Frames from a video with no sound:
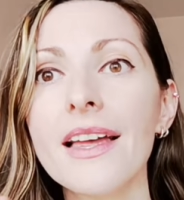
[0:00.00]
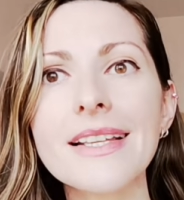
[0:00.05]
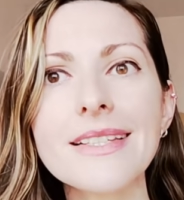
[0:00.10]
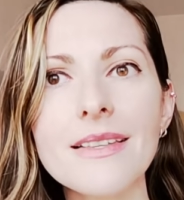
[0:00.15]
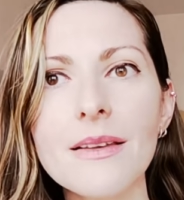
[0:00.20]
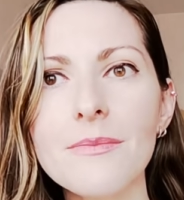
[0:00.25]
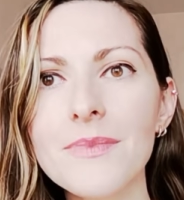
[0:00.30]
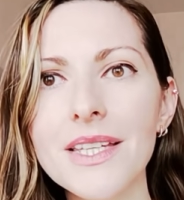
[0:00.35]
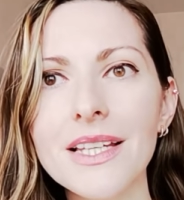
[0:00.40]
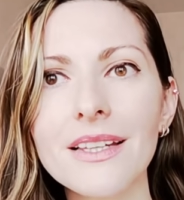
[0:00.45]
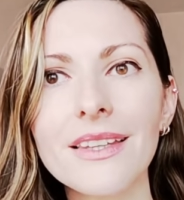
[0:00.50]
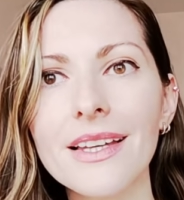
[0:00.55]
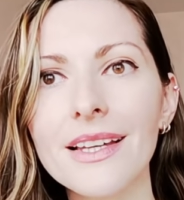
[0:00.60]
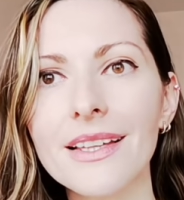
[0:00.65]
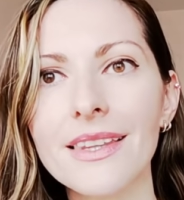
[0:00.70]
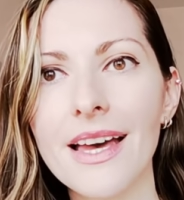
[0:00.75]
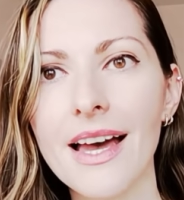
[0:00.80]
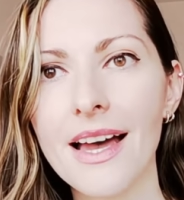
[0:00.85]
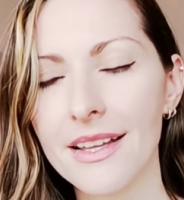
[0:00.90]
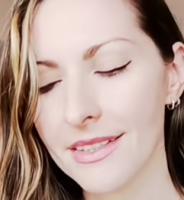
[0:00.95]
something
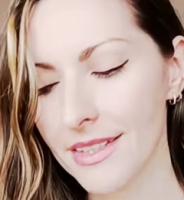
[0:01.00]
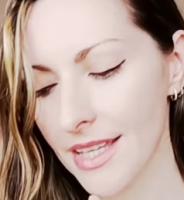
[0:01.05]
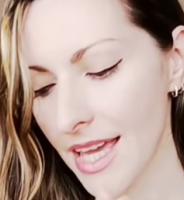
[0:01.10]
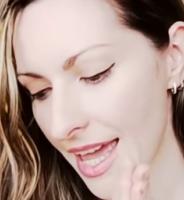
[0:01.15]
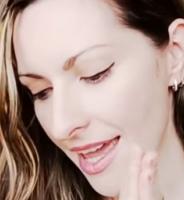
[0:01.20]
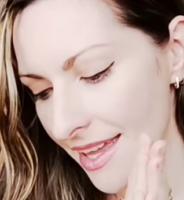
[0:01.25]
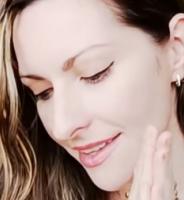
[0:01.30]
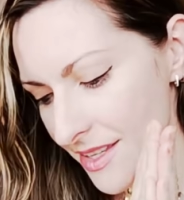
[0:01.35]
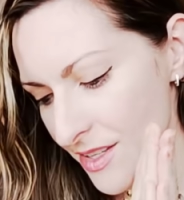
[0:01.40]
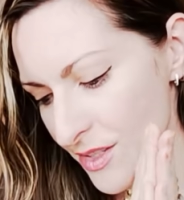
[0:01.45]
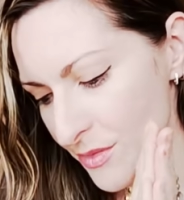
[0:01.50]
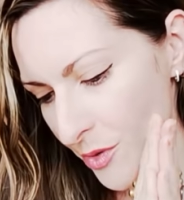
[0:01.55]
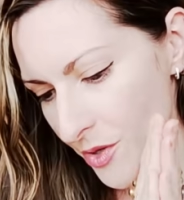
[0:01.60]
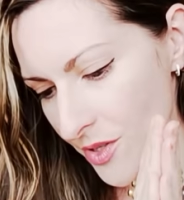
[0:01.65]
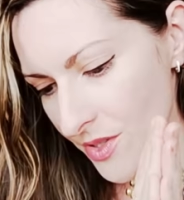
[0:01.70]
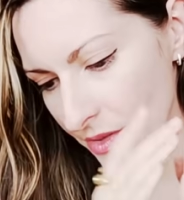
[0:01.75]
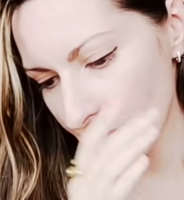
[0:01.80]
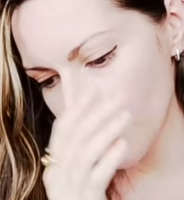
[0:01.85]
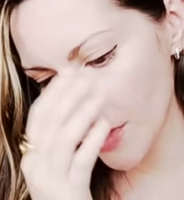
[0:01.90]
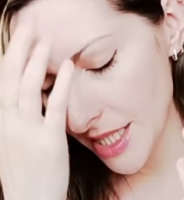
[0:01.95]
like that and this
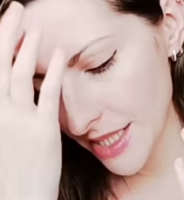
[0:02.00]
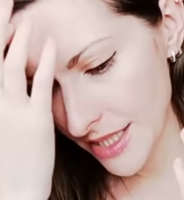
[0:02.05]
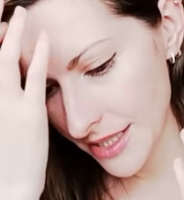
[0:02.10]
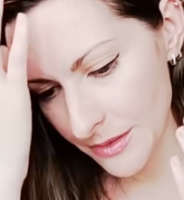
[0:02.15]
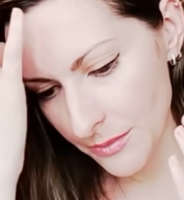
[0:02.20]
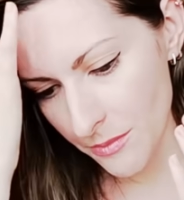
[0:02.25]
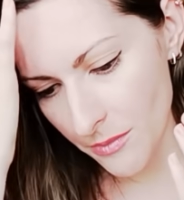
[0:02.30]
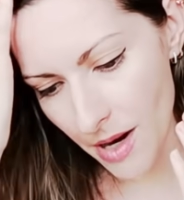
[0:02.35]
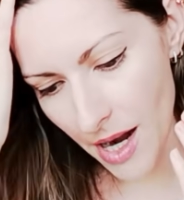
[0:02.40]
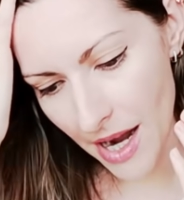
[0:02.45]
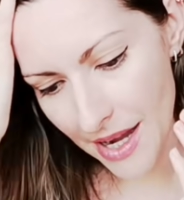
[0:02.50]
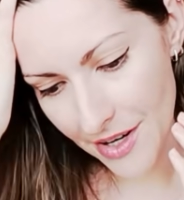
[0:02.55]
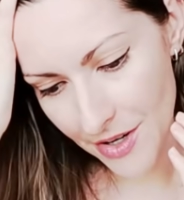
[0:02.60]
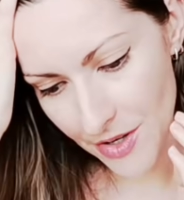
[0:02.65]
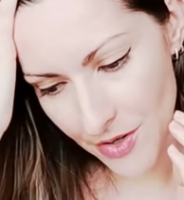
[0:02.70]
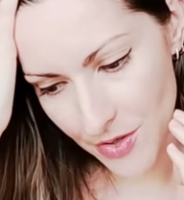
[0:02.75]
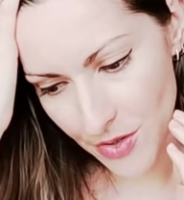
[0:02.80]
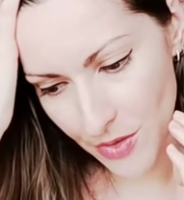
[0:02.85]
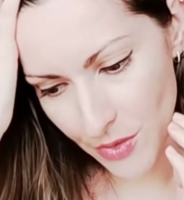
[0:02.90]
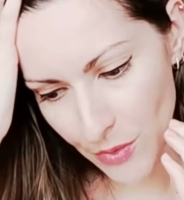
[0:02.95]
person really
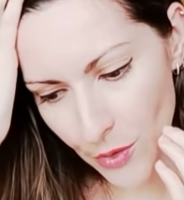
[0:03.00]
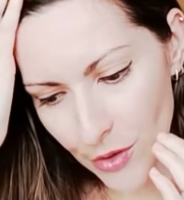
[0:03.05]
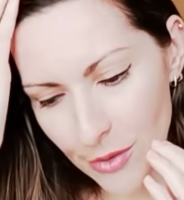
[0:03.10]
admires you